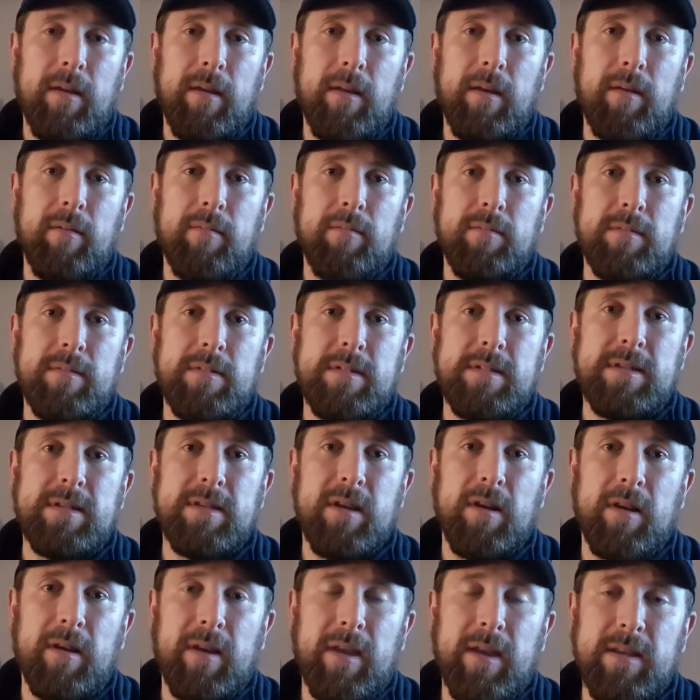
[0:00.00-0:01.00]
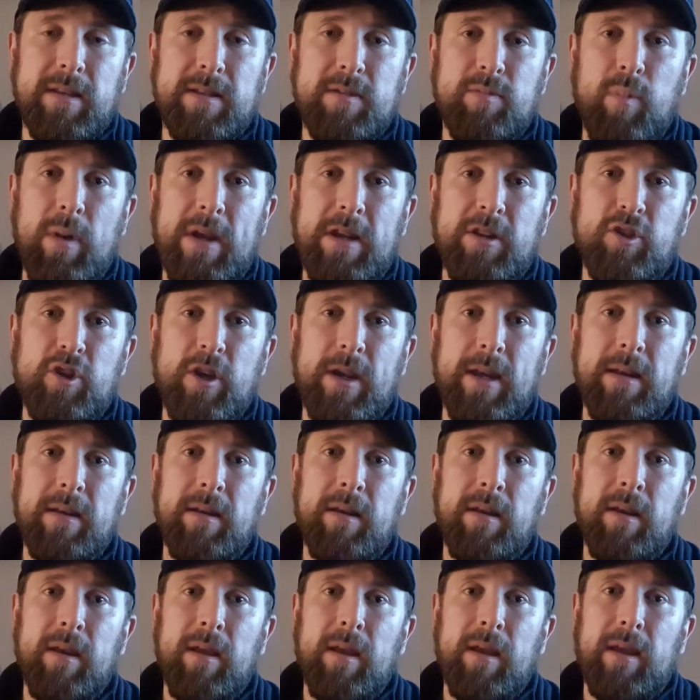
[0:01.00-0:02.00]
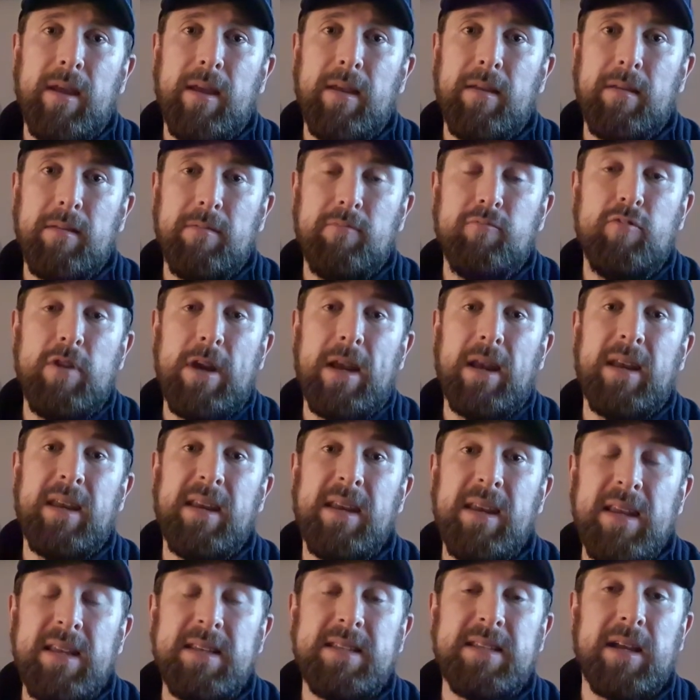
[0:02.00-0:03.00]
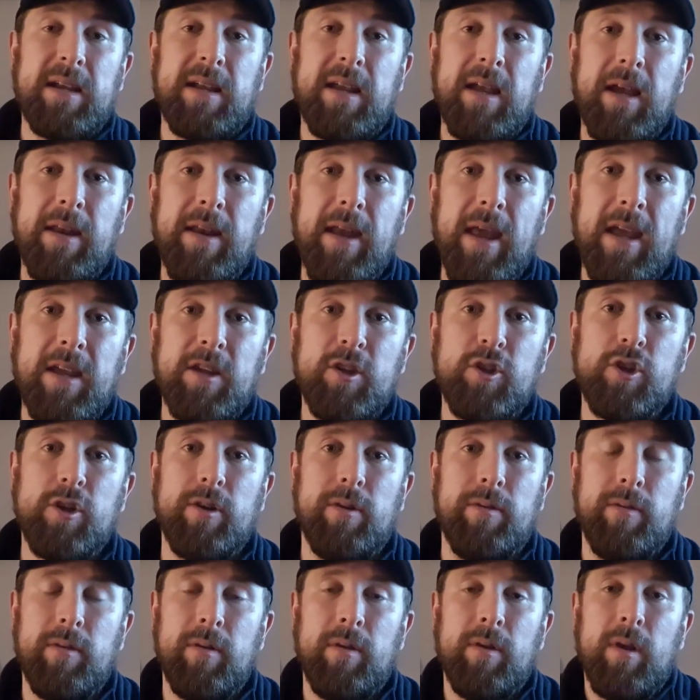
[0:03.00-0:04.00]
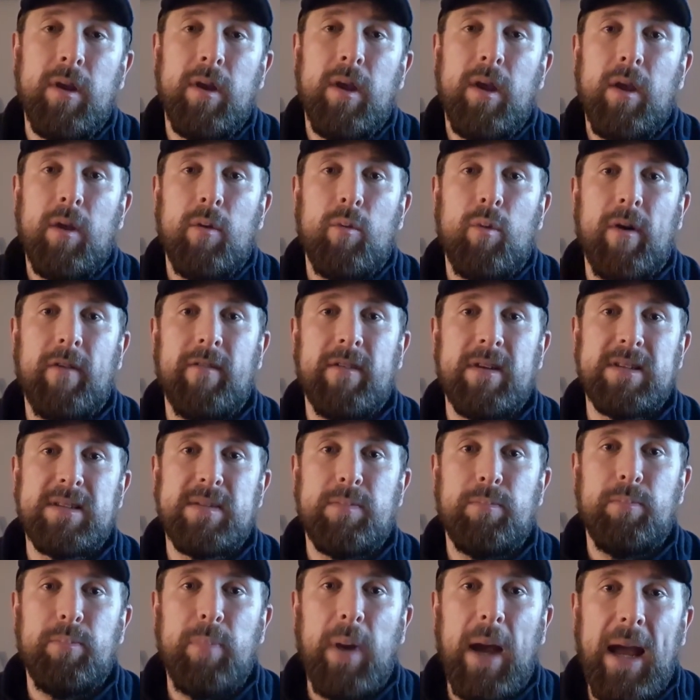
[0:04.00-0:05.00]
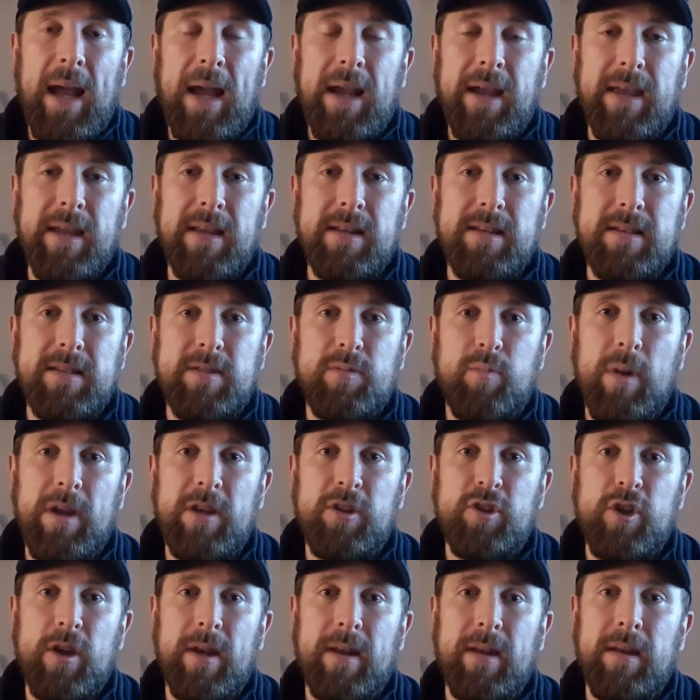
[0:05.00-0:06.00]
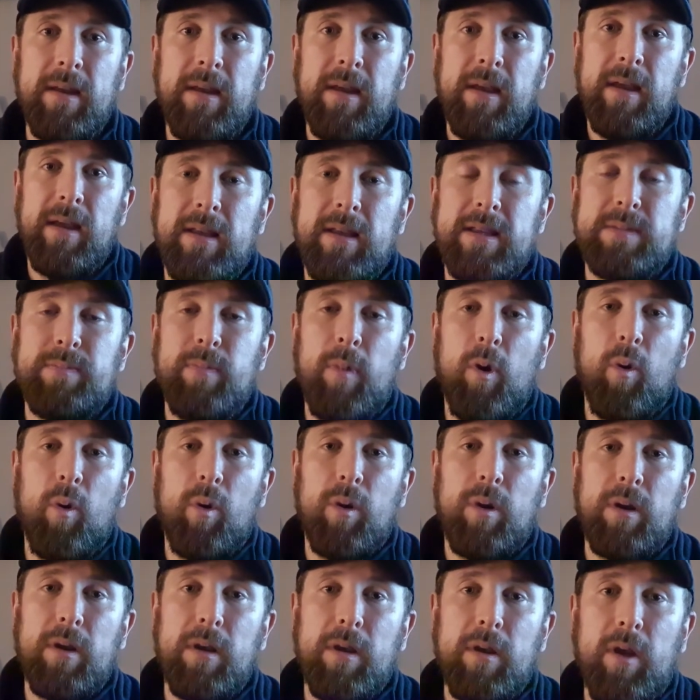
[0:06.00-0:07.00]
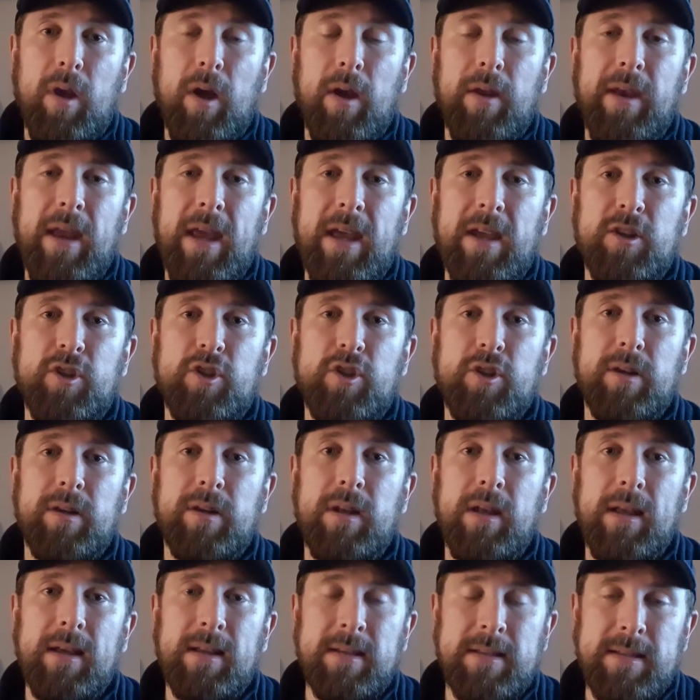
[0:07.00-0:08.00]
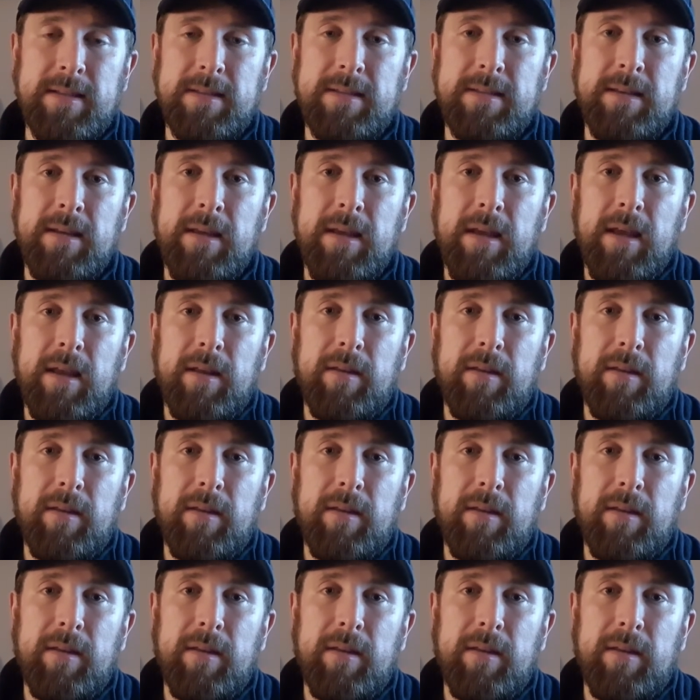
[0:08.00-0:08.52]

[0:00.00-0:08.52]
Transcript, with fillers: Uh, circuit switching really needs a connection, whereas packet switching is more connectionless.